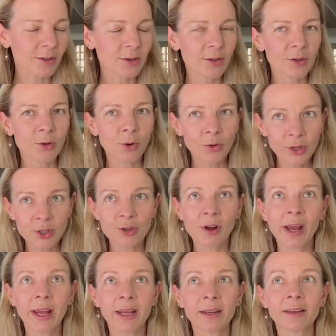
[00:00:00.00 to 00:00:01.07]
caught the
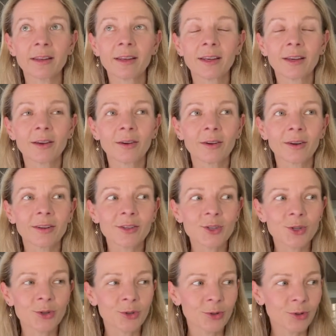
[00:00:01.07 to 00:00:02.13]
train
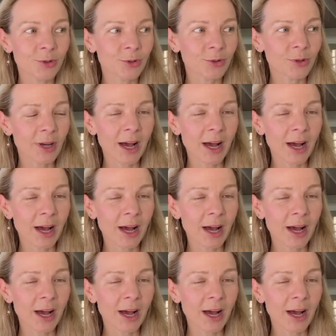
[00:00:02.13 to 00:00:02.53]
to